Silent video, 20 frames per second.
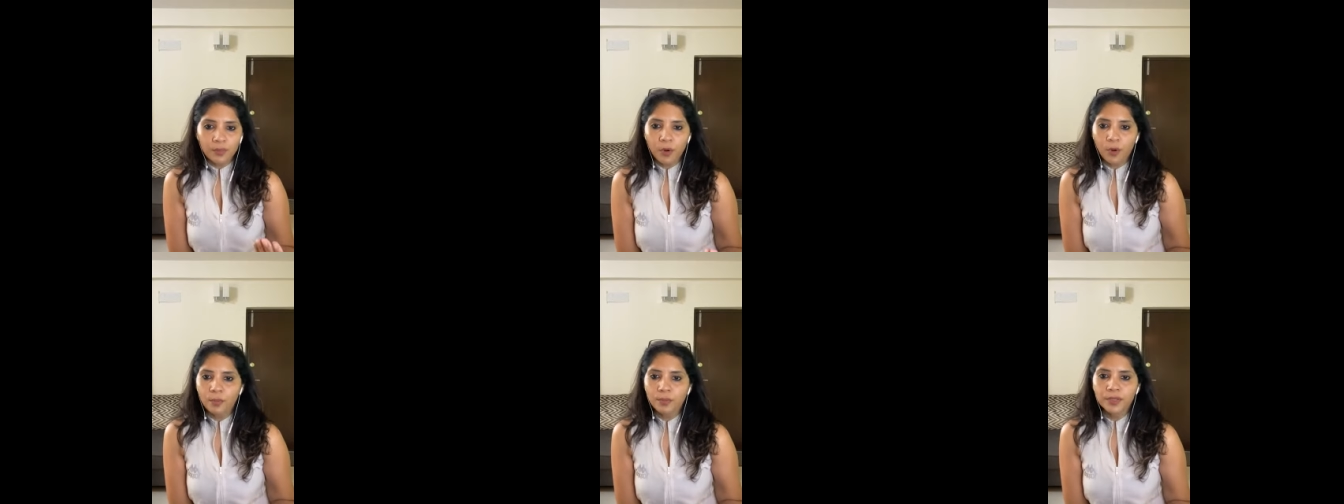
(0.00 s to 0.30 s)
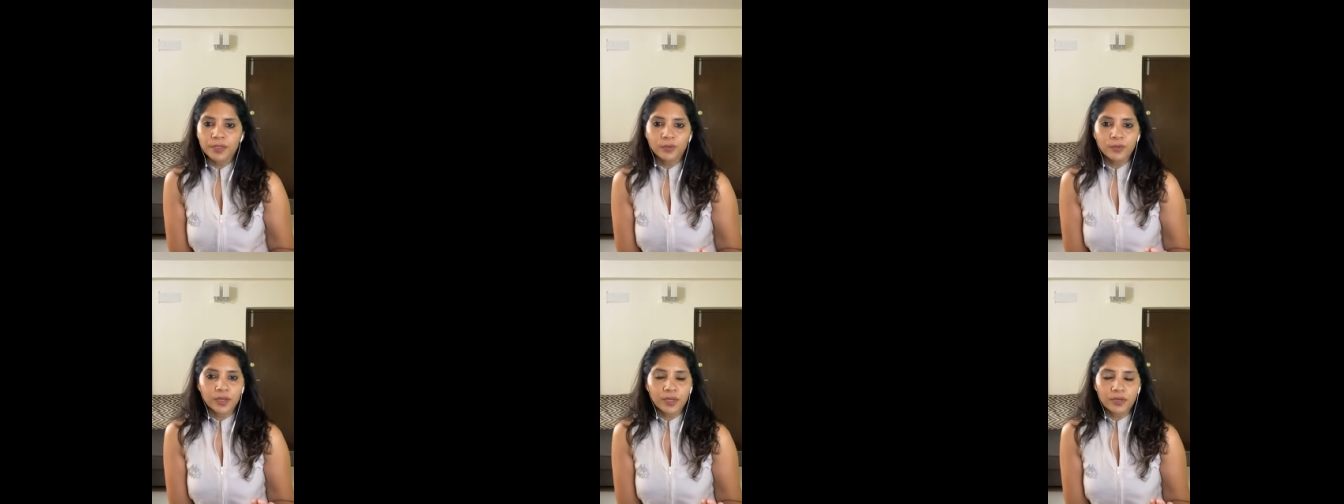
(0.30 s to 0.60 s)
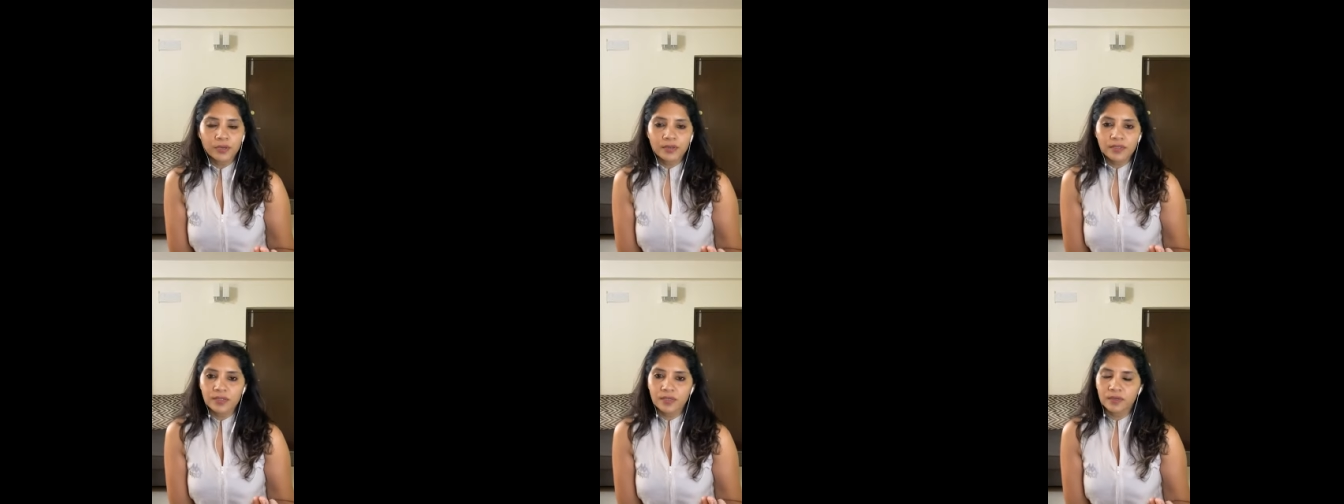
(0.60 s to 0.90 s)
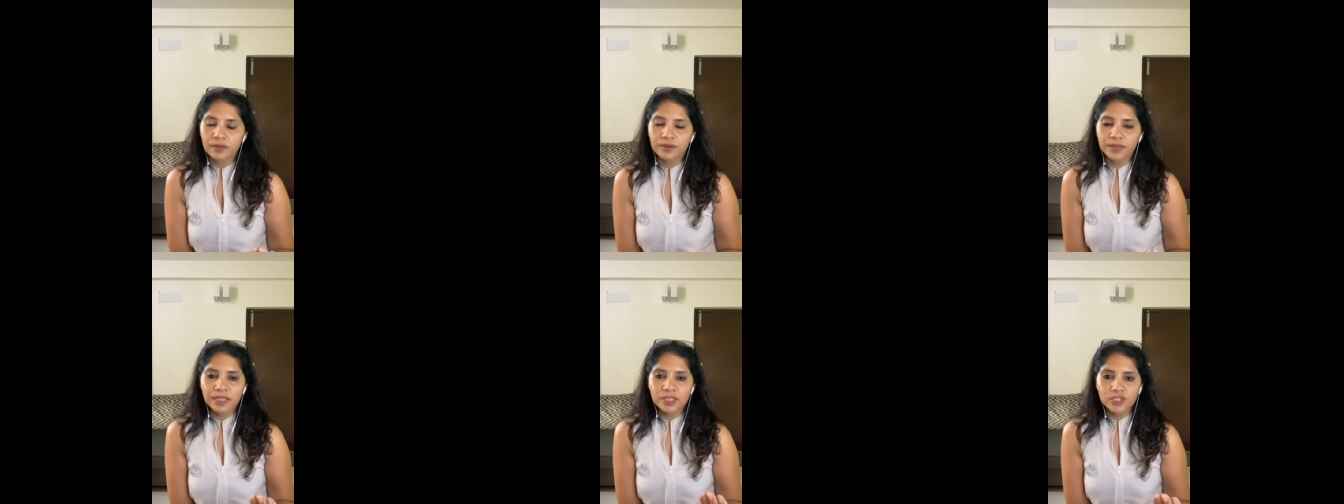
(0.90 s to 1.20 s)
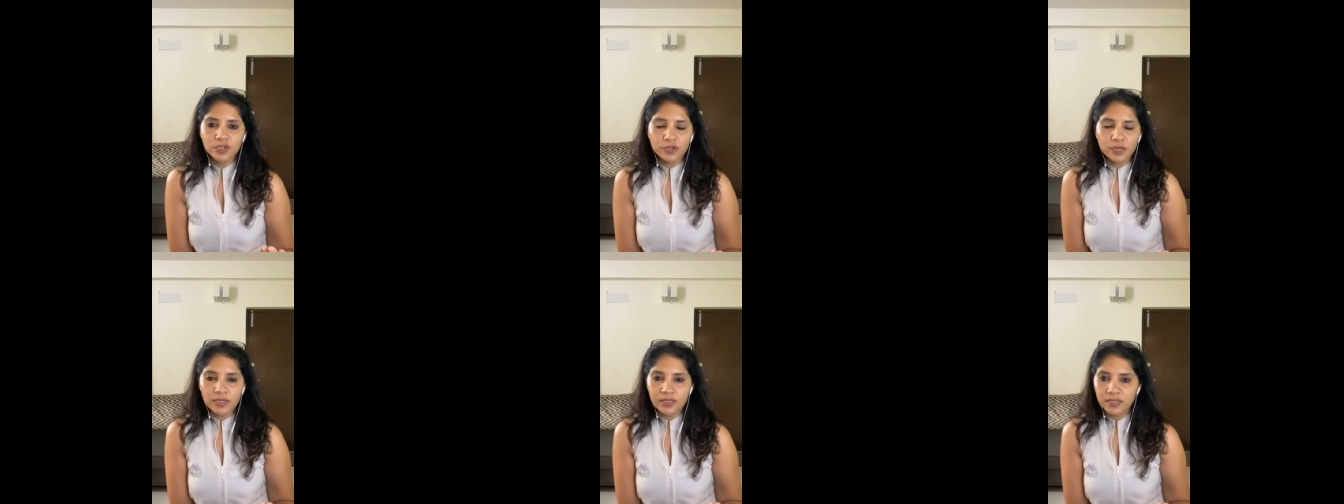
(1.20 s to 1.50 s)
probably you can de- reach
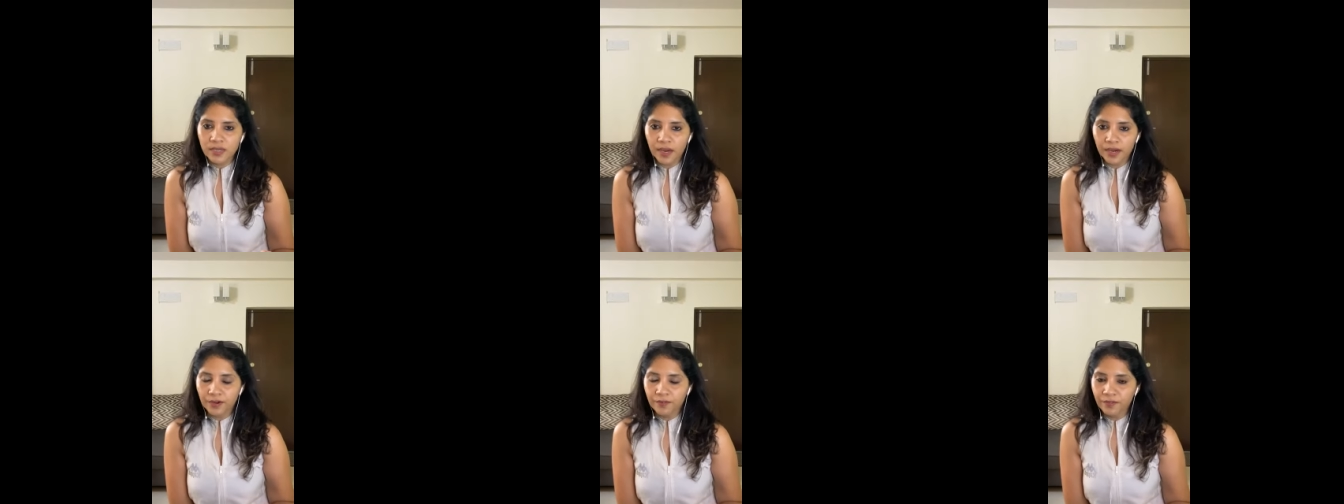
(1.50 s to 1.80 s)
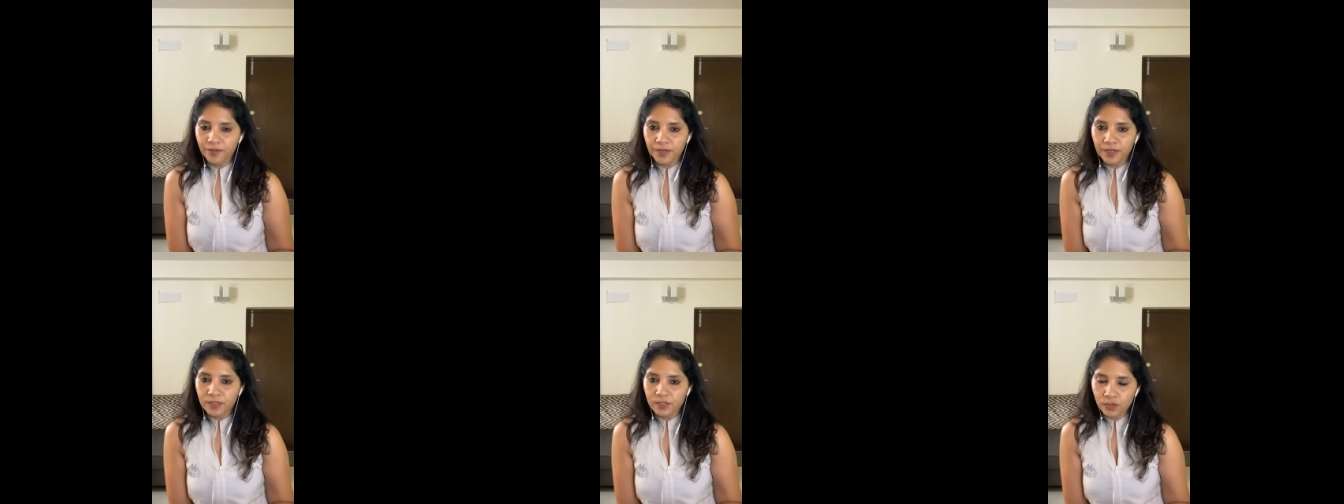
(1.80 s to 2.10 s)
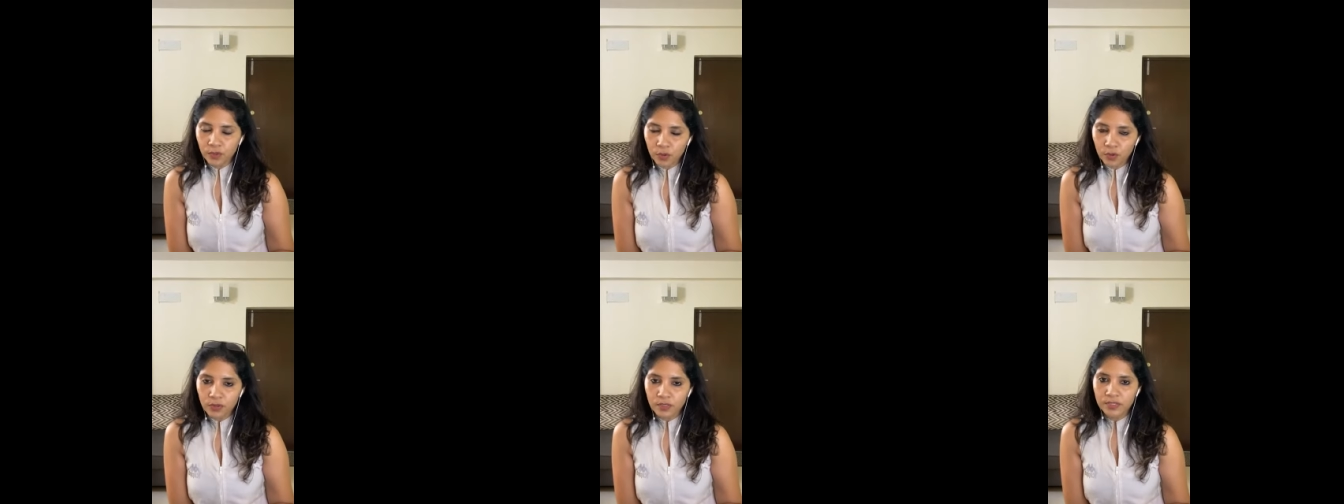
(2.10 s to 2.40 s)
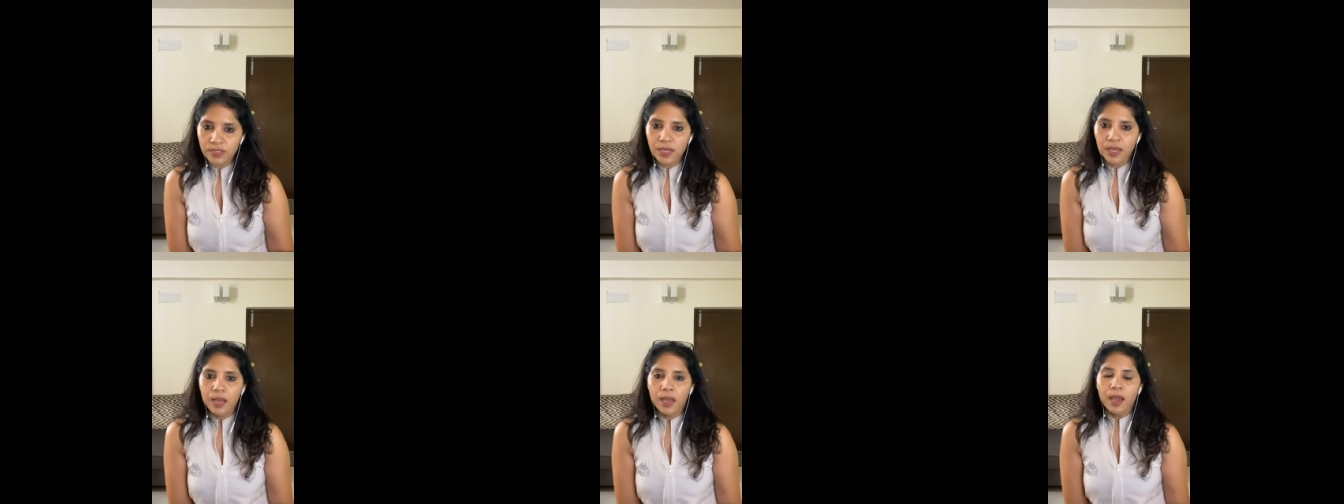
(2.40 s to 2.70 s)
your desired fitness goals